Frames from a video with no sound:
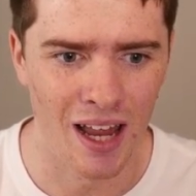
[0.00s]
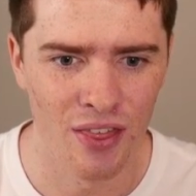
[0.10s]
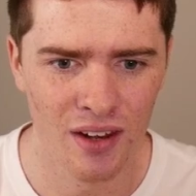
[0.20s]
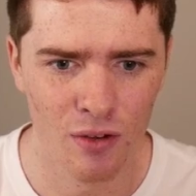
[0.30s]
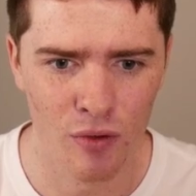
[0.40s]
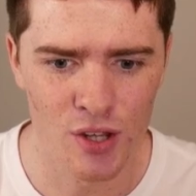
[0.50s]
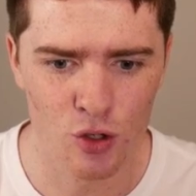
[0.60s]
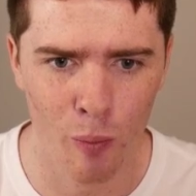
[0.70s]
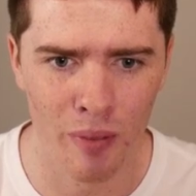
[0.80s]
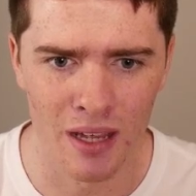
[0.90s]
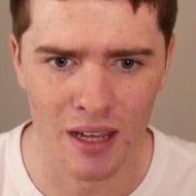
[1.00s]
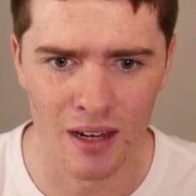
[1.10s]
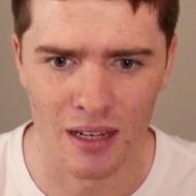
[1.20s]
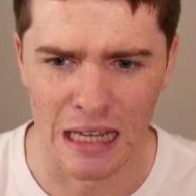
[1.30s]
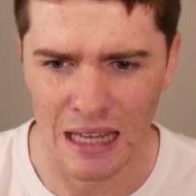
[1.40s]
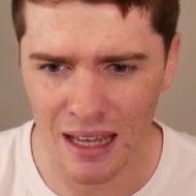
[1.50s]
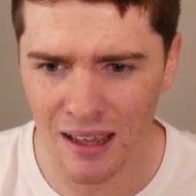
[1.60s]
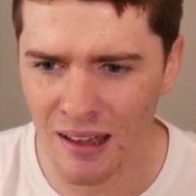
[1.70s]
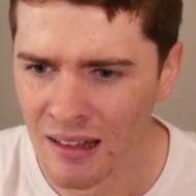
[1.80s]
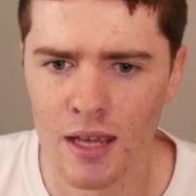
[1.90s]
And I think the rest will be in
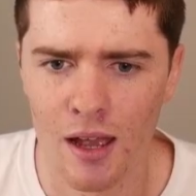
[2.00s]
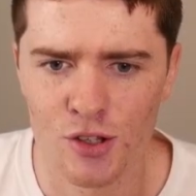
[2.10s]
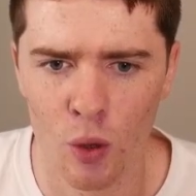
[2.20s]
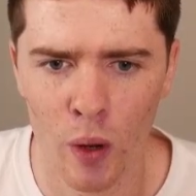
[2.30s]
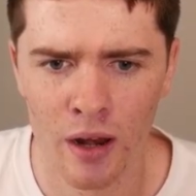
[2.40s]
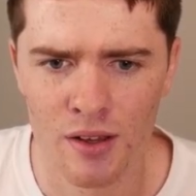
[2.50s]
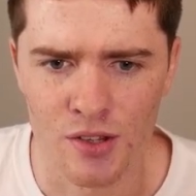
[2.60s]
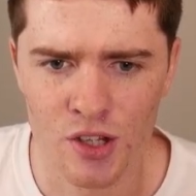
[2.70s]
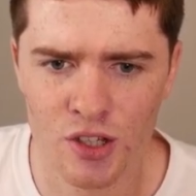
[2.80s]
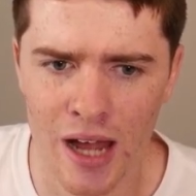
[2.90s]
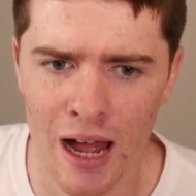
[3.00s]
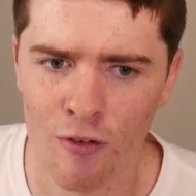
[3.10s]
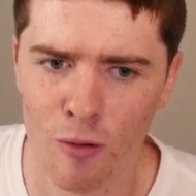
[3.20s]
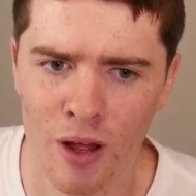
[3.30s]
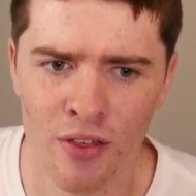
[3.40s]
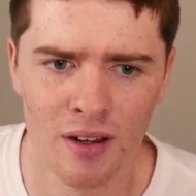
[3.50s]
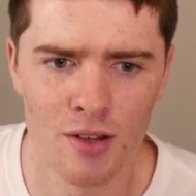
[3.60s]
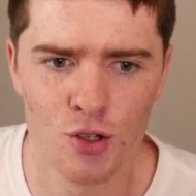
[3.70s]
here. Yeah, so where did it start from? I think